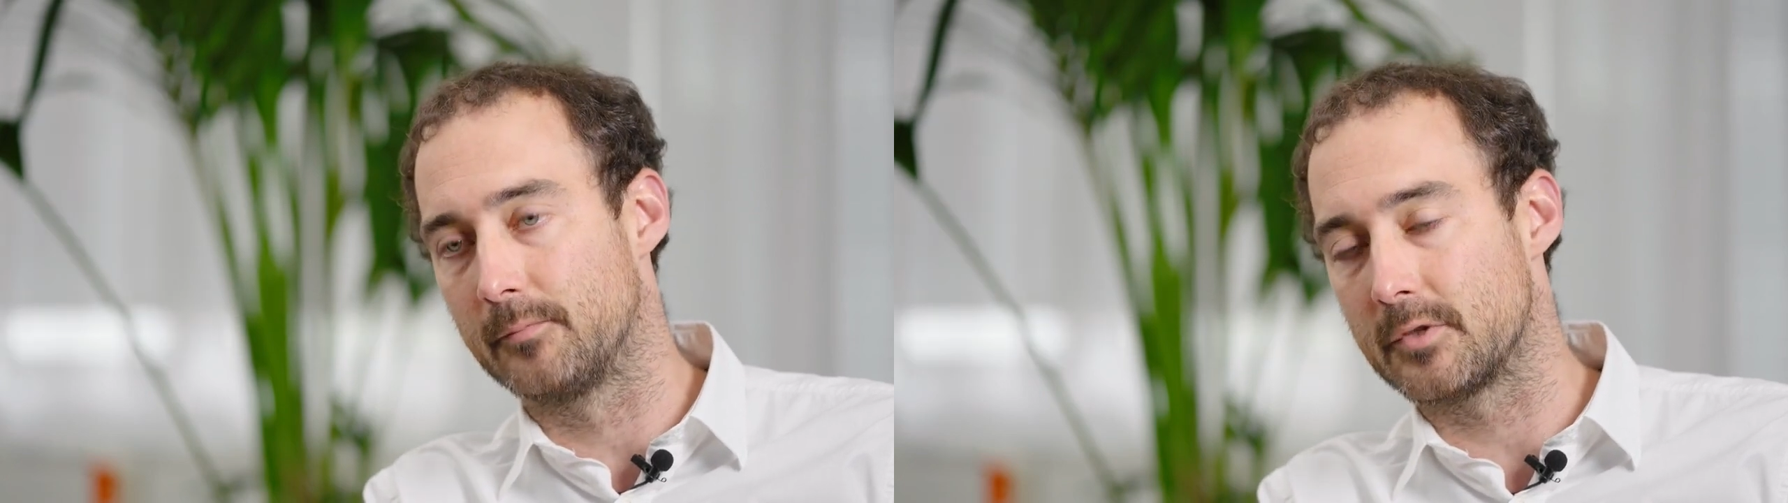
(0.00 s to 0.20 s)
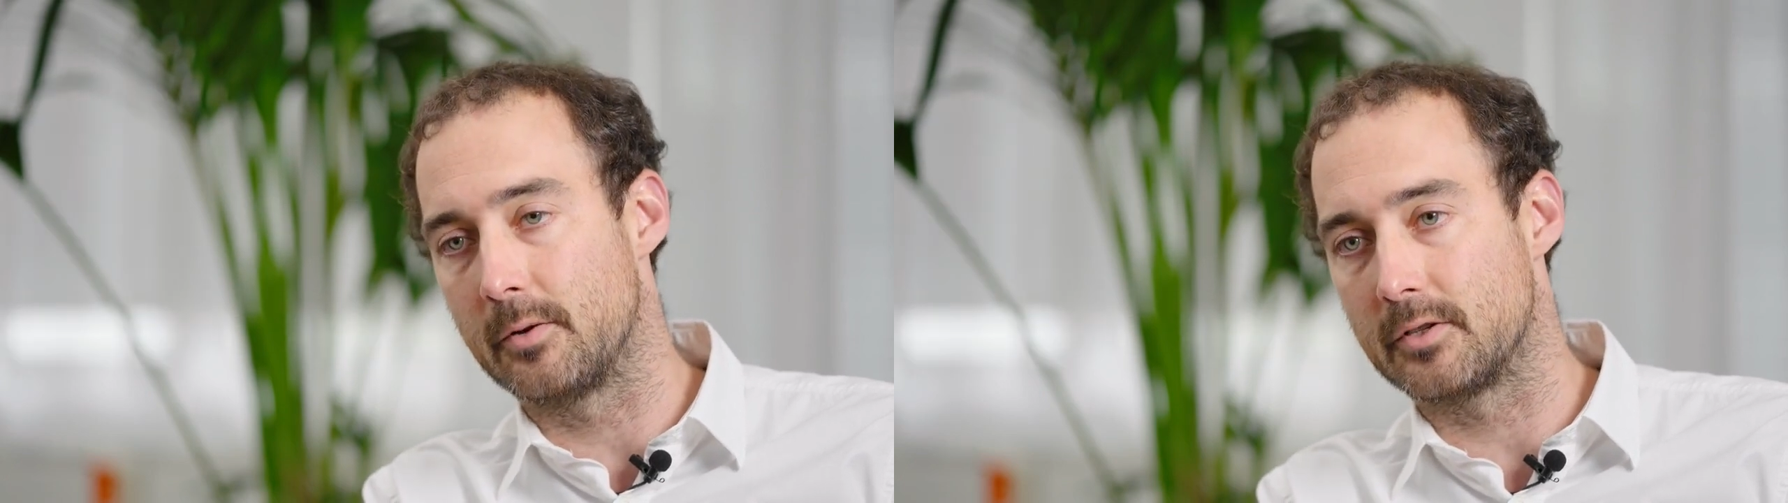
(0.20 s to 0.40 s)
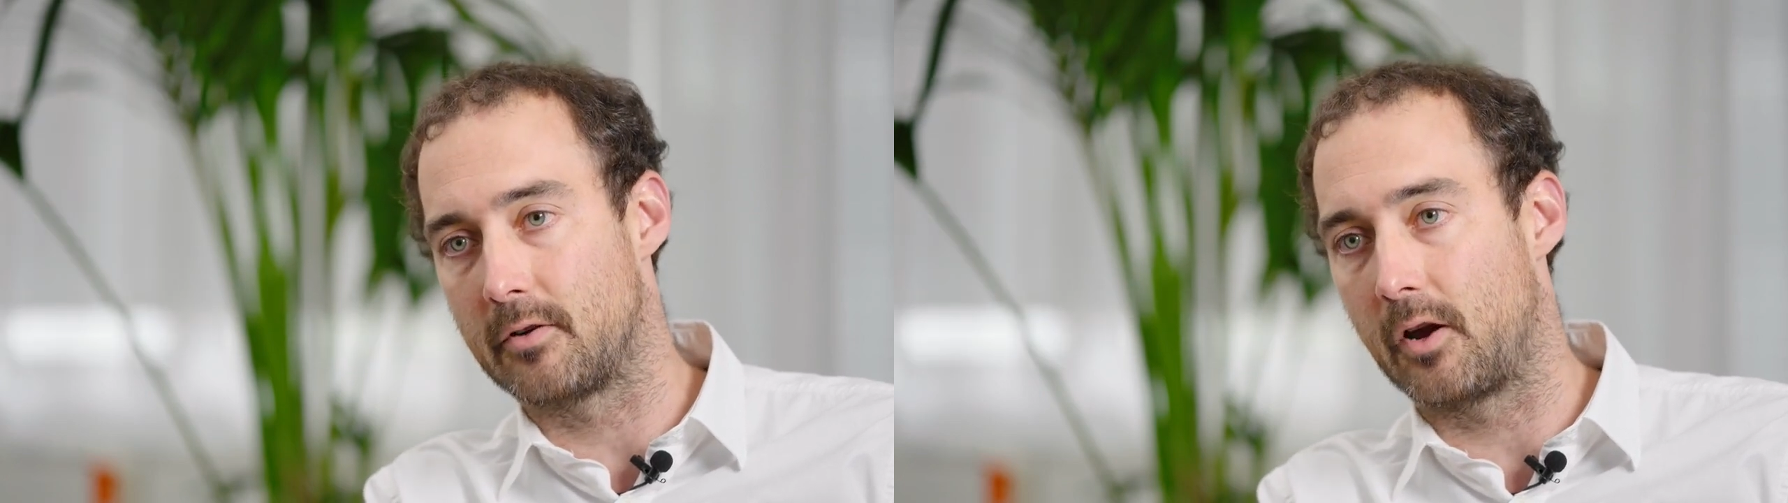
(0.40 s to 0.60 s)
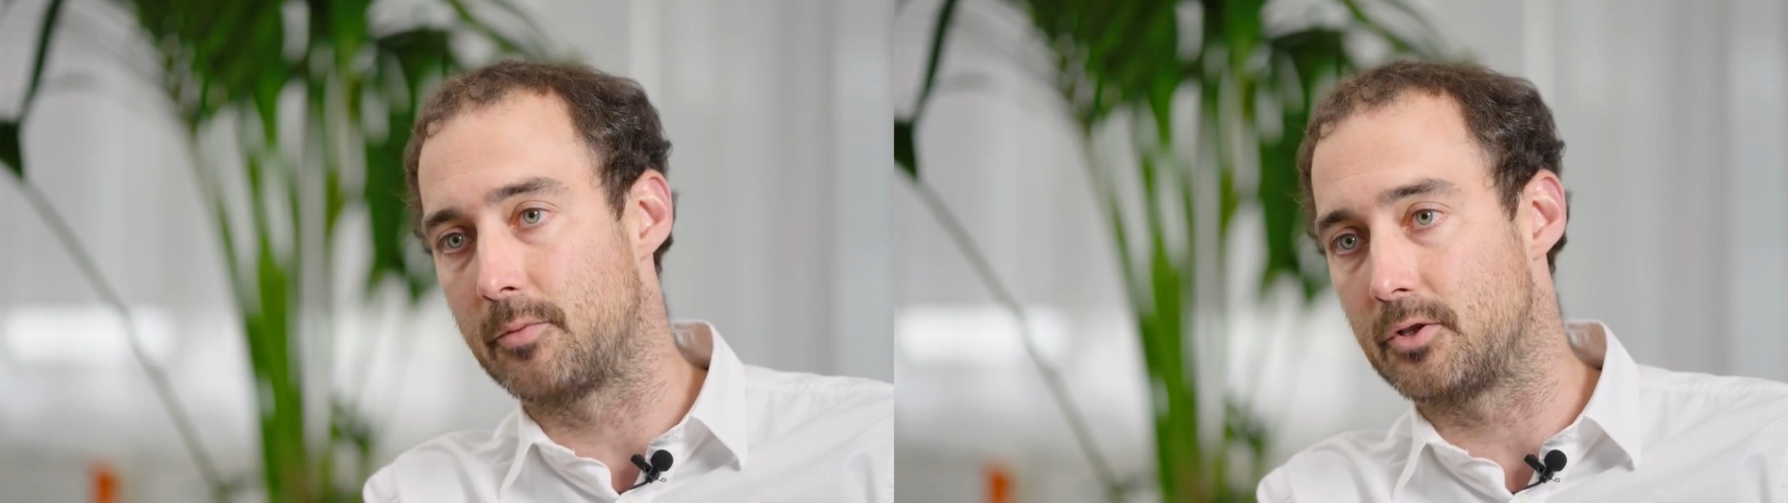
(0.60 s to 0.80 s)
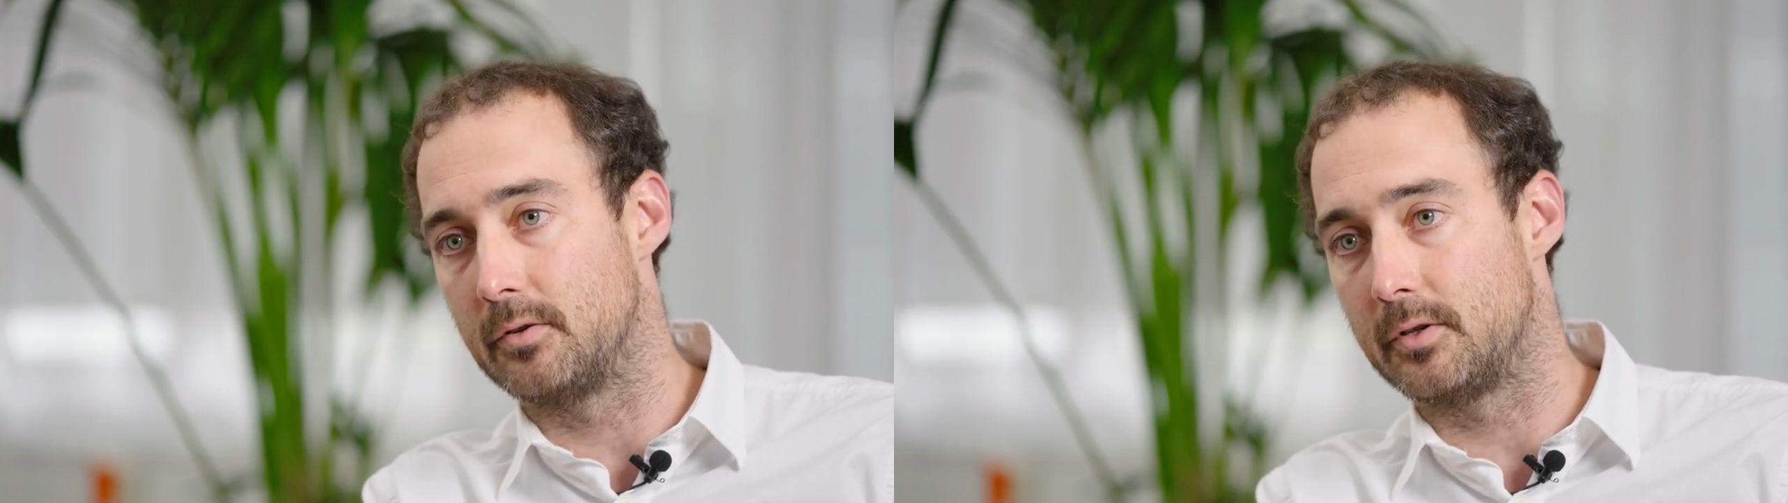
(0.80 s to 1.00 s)
So it's a great
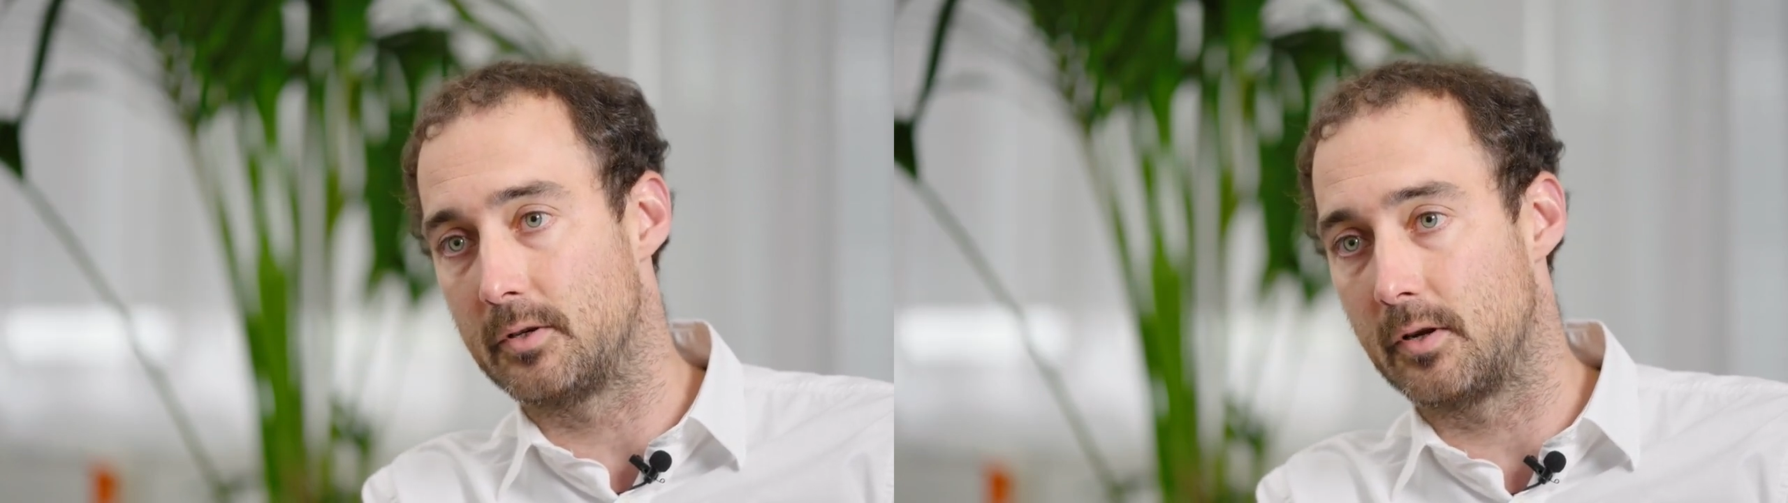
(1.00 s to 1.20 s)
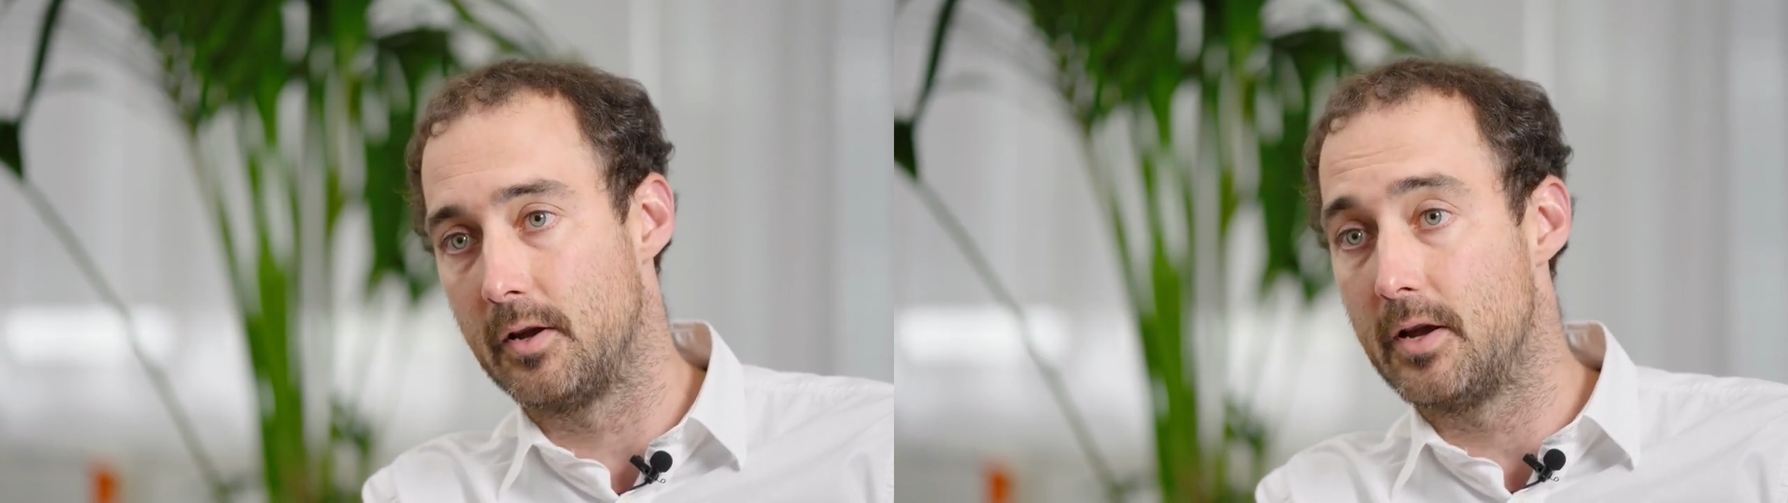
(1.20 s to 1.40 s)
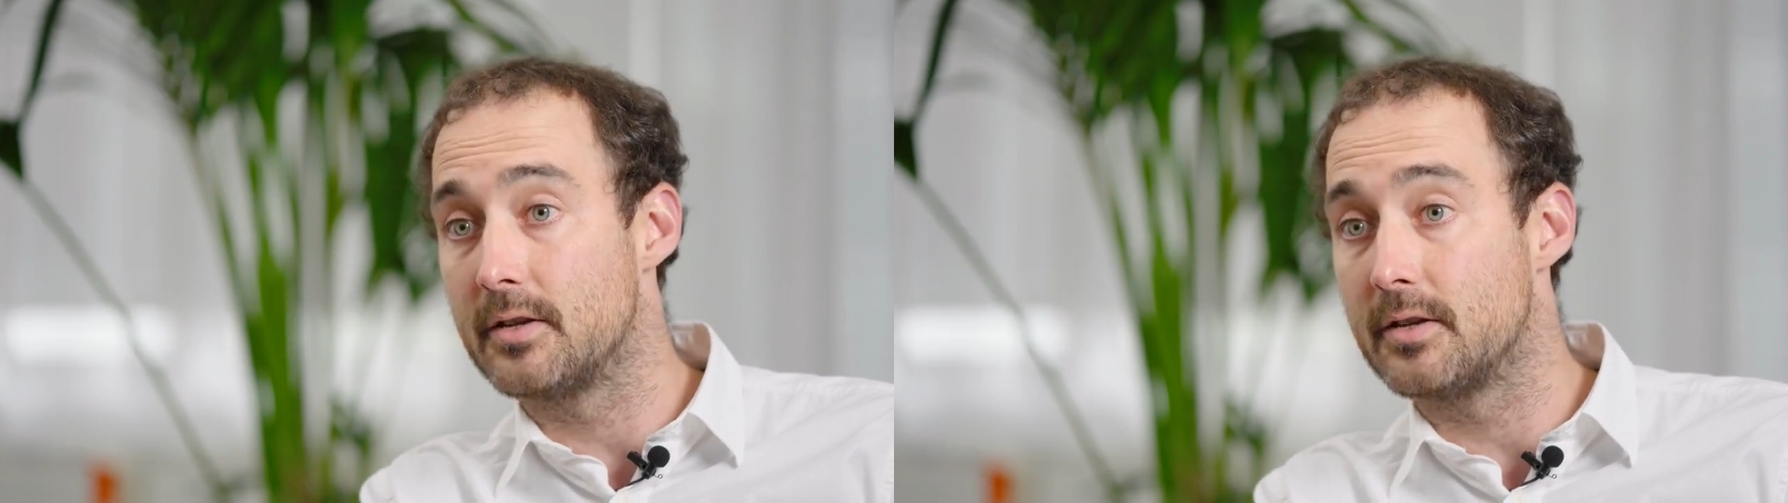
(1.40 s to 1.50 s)
opportunity to